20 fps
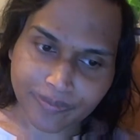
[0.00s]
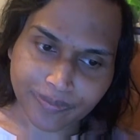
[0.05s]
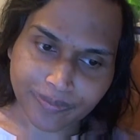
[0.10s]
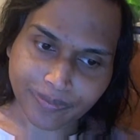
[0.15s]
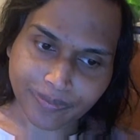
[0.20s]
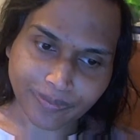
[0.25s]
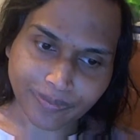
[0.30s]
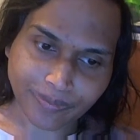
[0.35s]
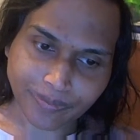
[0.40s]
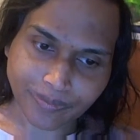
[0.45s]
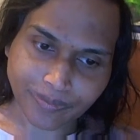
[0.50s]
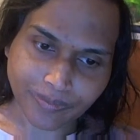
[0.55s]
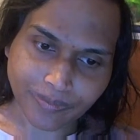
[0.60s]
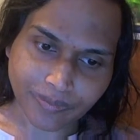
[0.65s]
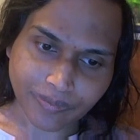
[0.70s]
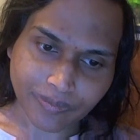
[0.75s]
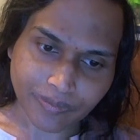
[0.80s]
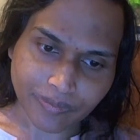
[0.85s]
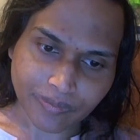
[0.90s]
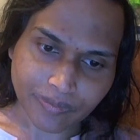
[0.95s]

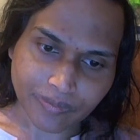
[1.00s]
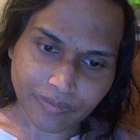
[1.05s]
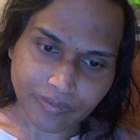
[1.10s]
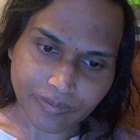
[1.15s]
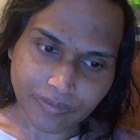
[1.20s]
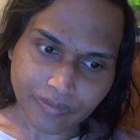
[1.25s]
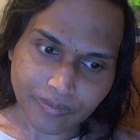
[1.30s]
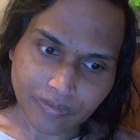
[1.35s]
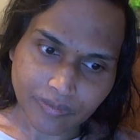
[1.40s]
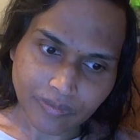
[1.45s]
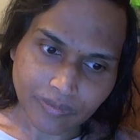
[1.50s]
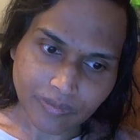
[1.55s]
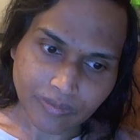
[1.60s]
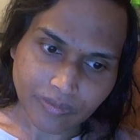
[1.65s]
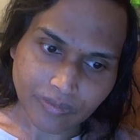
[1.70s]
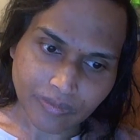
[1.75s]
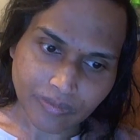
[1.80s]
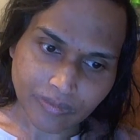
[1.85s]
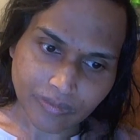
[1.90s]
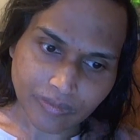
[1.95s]

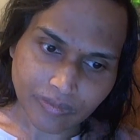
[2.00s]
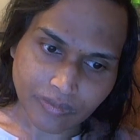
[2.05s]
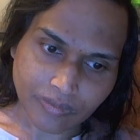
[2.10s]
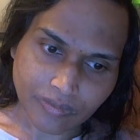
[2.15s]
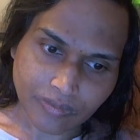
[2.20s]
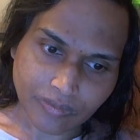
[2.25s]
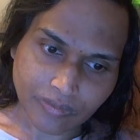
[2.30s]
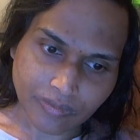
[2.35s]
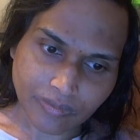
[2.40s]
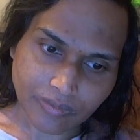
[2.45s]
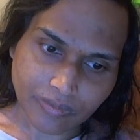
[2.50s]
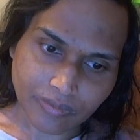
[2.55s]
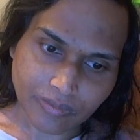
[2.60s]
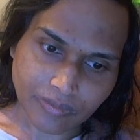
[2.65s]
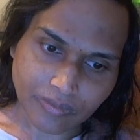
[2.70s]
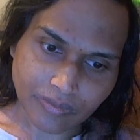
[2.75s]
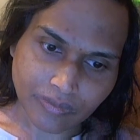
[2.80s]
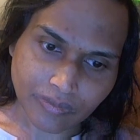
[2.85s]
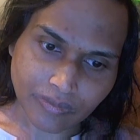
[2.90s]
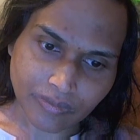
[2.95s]

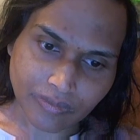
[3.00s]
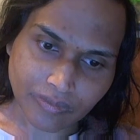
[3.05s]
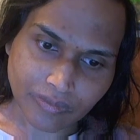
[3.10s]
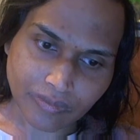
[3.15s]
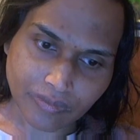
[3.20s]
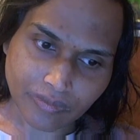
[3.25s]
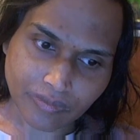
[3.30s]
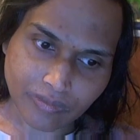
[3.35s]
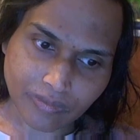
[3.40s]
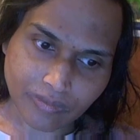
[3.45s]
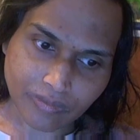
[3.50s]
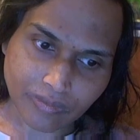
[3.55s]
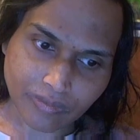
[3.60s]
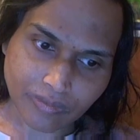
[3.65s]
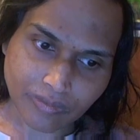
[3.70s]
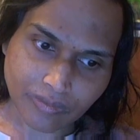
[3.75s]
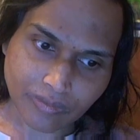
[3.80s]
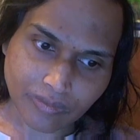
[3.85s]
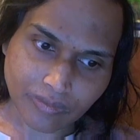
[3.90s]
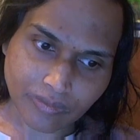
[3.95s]

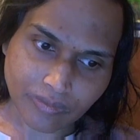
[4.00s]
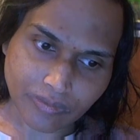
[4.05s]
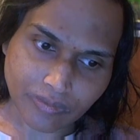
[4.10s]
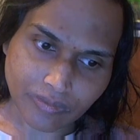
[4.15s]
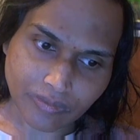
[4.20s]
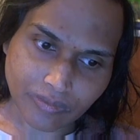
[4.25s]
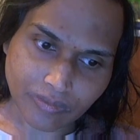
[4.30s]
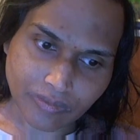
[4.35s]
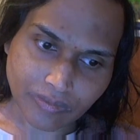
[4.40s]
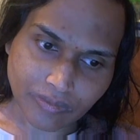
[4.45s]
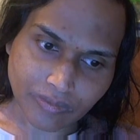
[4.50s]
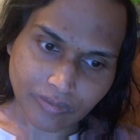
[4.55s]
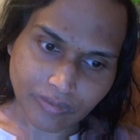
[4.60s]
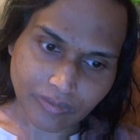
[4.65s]
Nobody speaks.